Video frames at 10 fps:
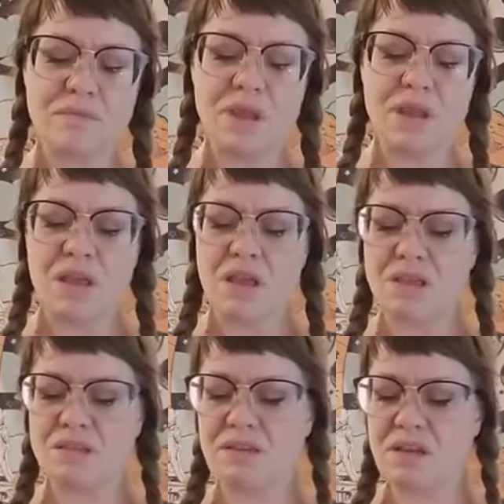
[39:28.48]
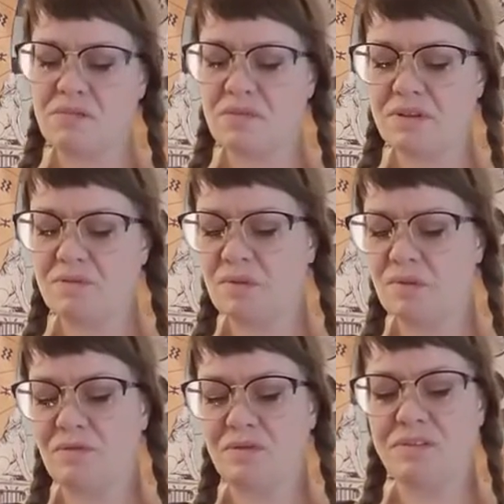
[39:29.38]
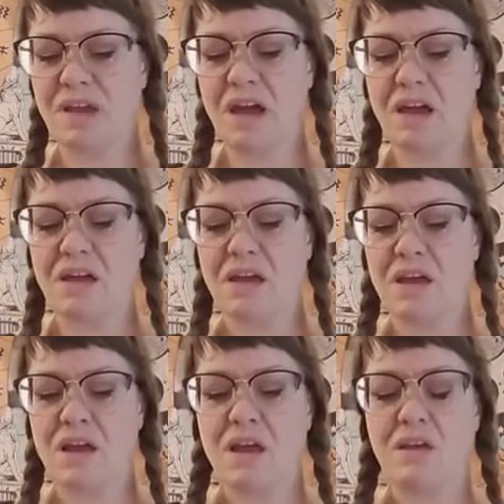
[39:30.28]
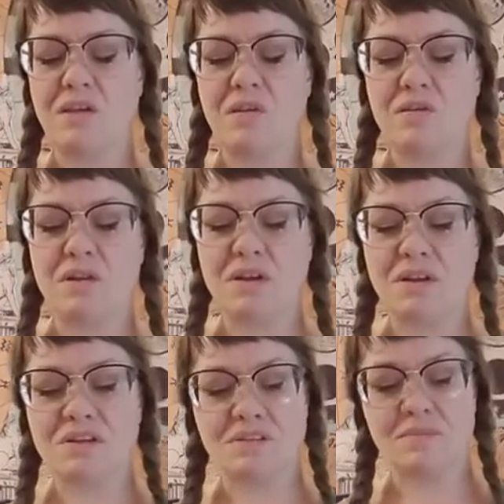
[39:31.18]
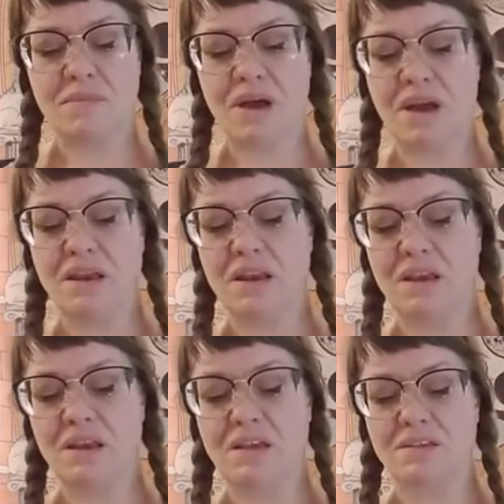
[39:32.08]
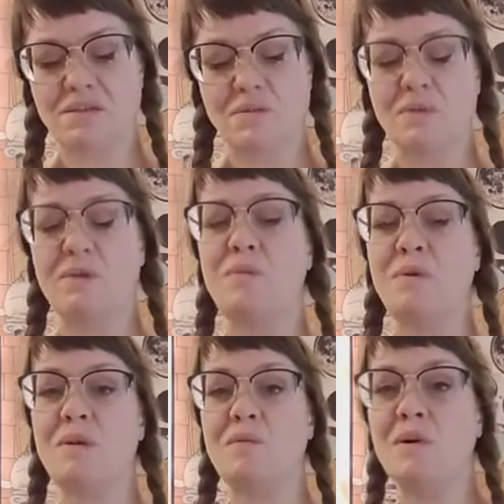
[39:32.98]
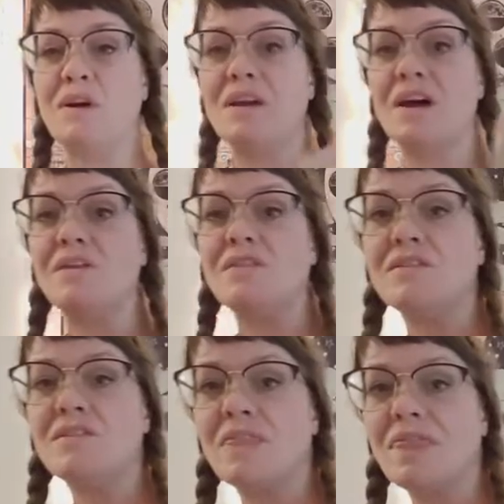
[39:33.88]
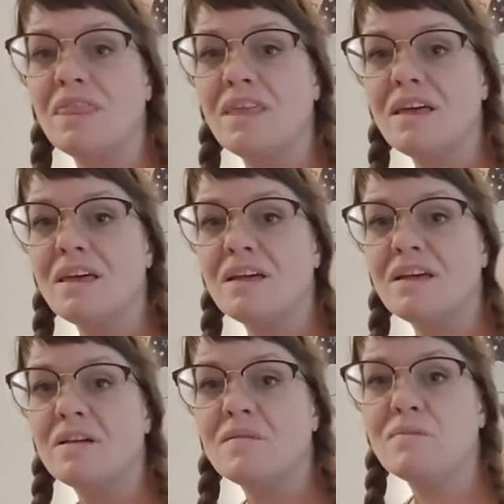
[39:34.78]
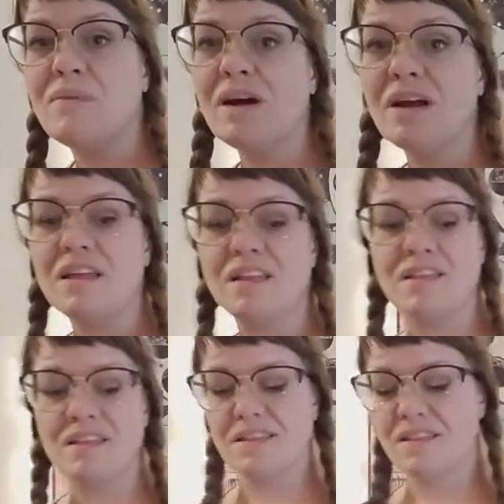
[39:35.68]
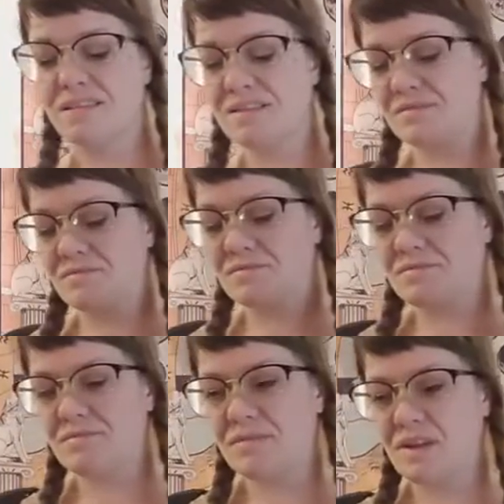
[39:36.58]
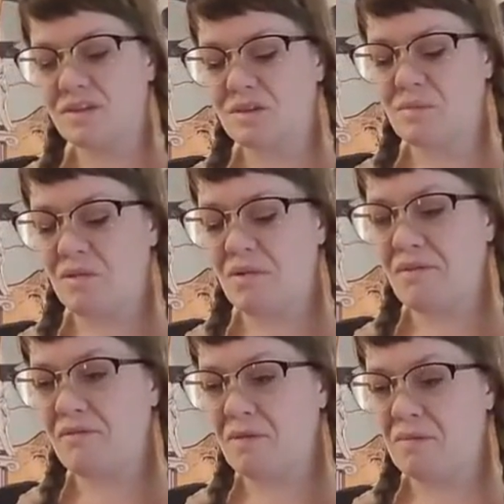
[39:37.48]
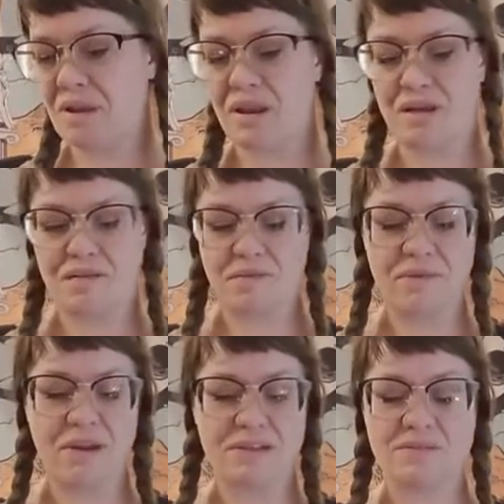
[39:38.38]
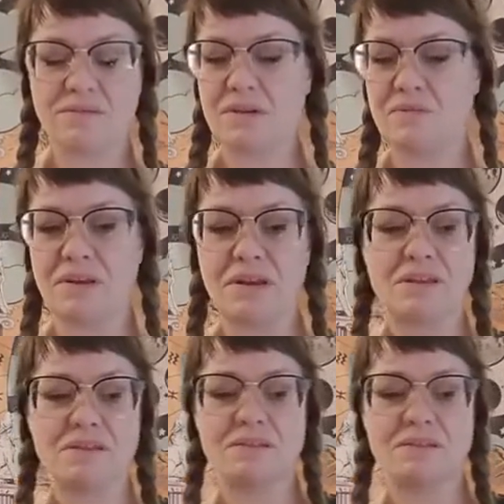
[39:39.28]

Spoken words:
is the name of this beautiful deck. You'll notice mine is really pretty worn down. But she's been around for a minute. We got some good readings.